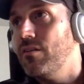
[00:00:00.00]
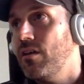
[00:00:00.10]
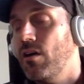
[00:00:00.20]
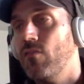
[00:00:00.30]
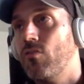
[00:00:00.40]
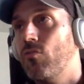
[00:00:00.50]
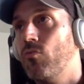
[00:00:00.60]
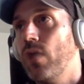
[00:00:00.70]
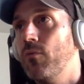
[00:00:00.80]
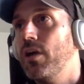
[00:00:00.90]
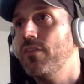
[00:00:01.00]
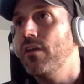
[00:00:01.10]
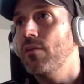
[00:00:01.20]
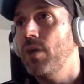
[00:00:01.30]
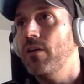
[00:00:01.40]
a great way of
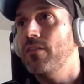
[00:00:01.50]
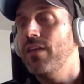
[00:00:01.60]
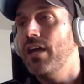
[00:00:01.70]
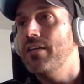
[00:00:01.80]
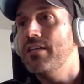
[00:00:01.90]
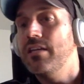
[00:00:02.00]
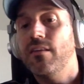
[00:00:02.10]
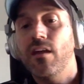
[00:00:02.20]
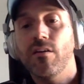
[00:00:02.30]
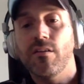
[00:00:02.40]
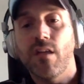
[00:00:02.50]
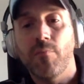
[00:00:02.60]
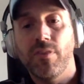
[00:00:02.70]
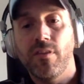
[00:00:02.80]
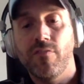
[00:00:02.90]
thinking about it. The idea there is
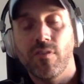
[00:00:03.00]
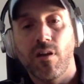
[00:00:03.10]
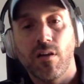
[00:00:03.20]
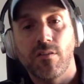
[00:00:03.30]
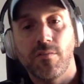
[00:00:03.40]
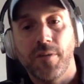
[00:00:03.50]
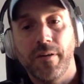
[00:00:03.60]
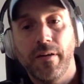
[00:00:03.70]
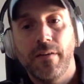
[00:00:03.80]
empathy for the customer.